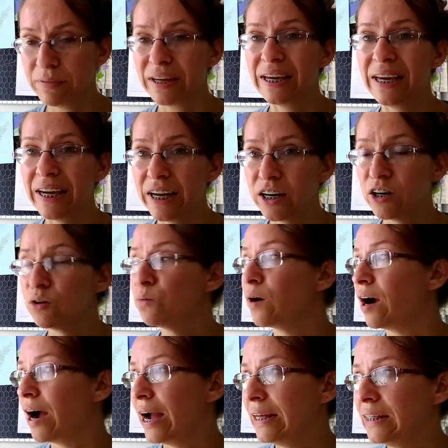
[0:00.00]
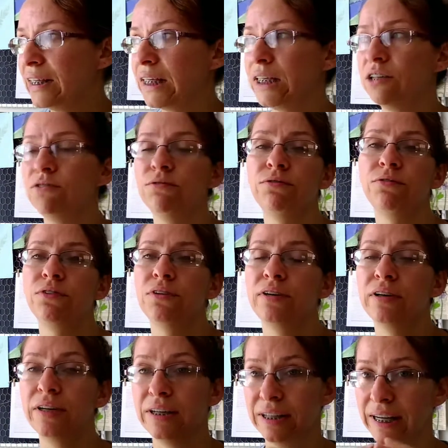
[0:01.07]
Here where I live,
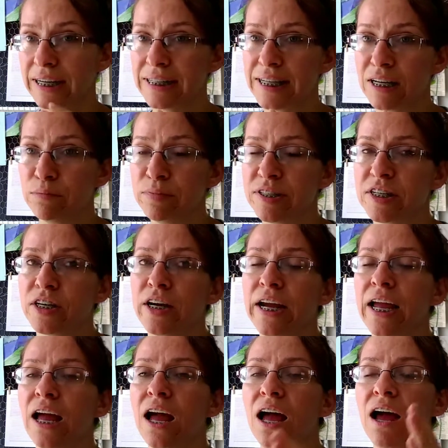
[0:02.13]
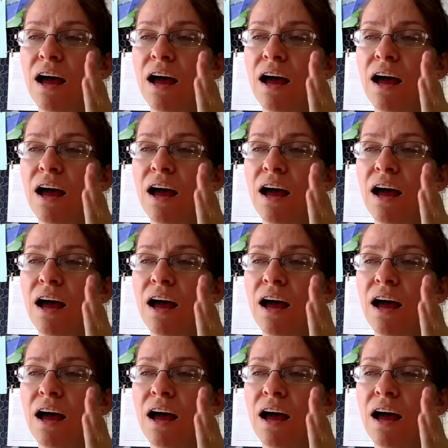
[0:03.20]
like I said, in Missouri,